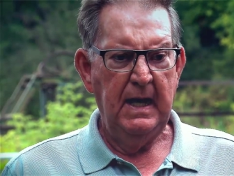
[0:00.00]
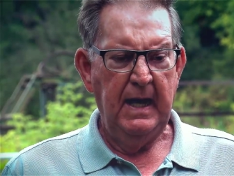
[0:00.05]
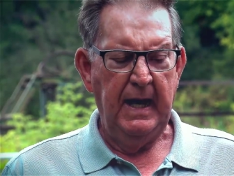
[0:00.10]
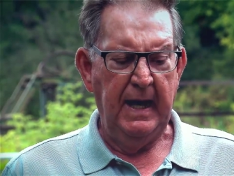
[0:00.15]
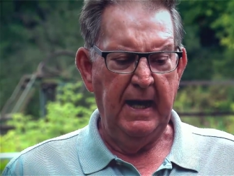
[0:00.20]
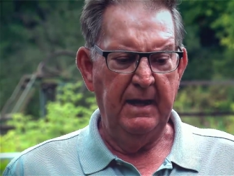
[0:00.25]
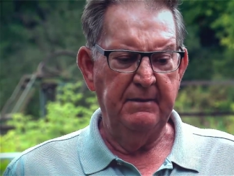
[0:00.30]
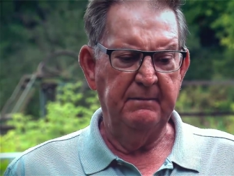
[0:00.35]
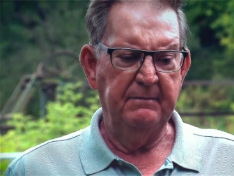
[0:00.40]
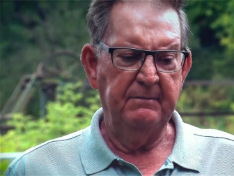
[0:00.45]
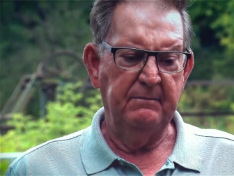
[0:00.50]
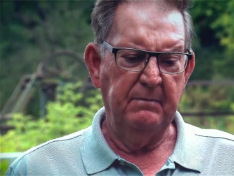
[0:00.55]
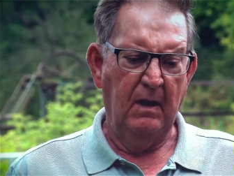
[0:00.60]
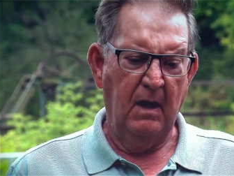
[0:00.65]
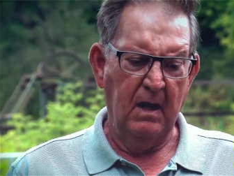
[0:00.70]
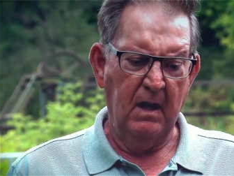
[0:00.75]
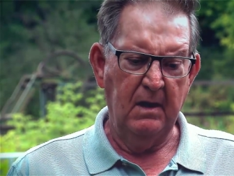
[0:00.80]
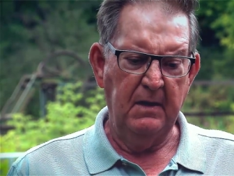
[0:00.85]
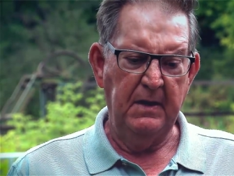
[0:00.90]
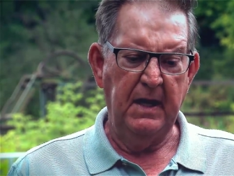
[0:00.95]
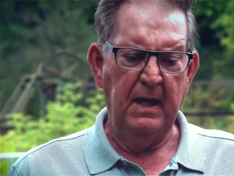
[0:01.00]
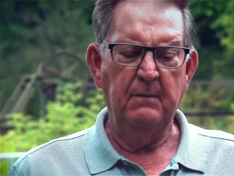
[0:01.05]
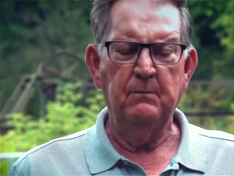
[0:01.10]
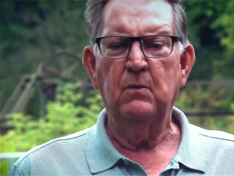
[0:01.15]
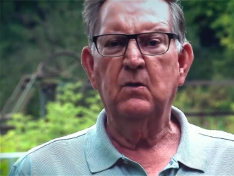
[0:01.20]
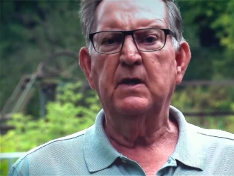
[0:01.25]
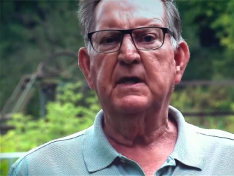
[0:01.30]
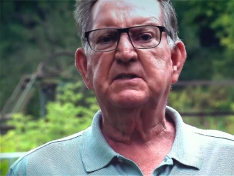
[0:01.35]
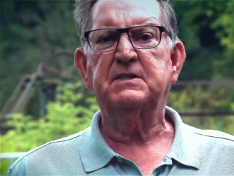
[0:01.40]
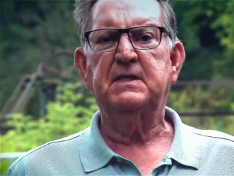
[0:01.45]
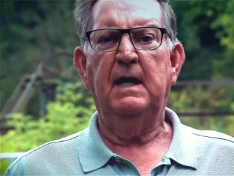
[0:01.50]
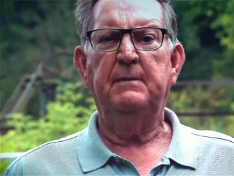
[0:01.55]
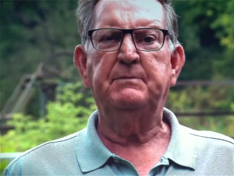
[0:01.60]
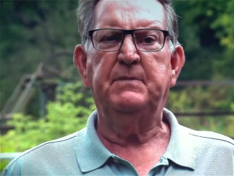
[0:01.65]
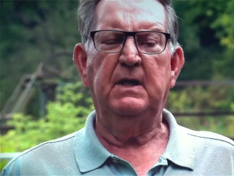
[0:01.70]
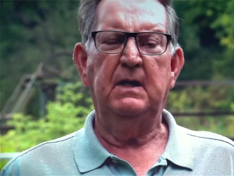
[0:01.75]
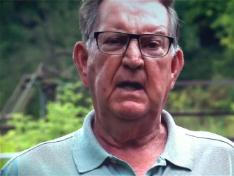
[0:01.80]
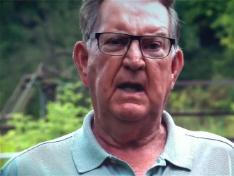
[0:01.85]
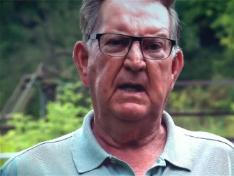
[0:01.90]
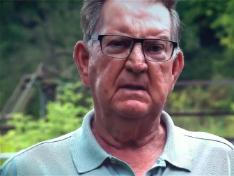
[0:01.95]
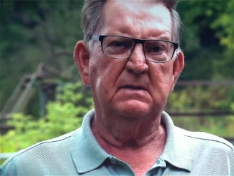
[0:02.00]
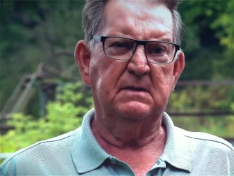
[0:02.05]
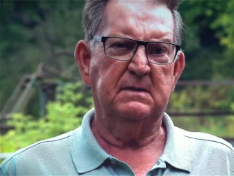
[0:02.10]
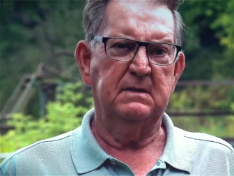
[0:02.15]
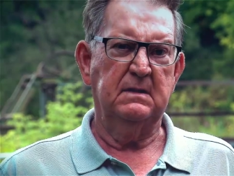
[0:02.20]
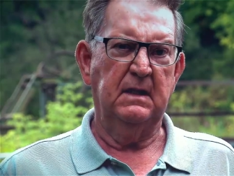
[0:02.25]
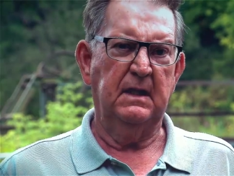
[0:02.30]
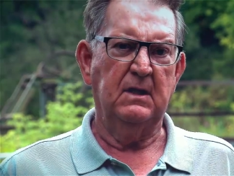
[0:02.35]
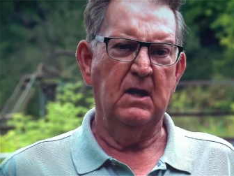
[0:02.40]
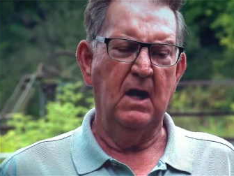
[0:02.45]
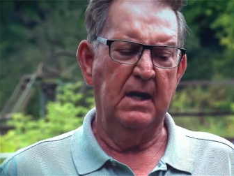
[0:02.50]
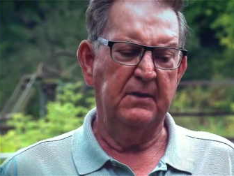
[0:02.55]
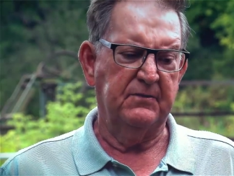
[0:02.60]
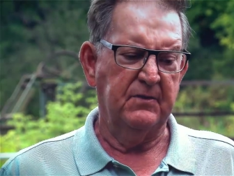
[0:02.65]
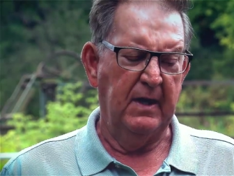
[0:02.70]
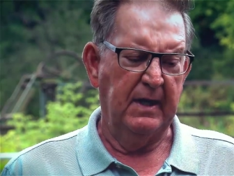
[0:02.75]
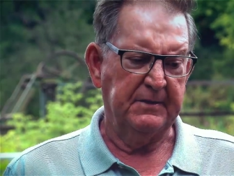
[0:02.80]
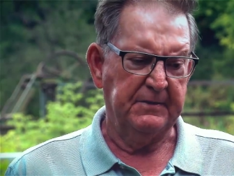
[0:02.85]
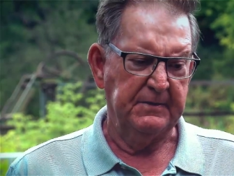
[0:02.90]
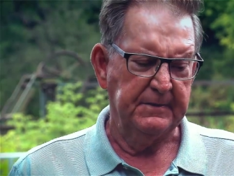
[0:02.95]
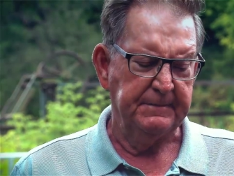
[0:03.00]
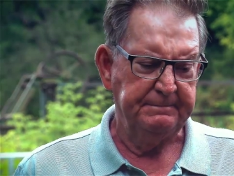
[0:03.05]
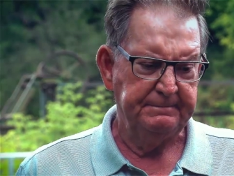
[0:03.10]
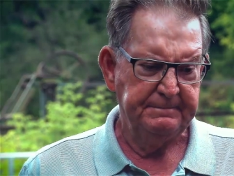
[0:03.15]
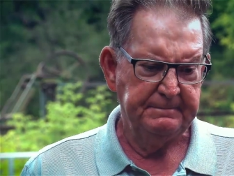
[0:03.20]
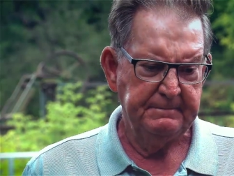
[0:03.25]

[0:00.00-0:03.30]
and R&M were accepted as the contractor.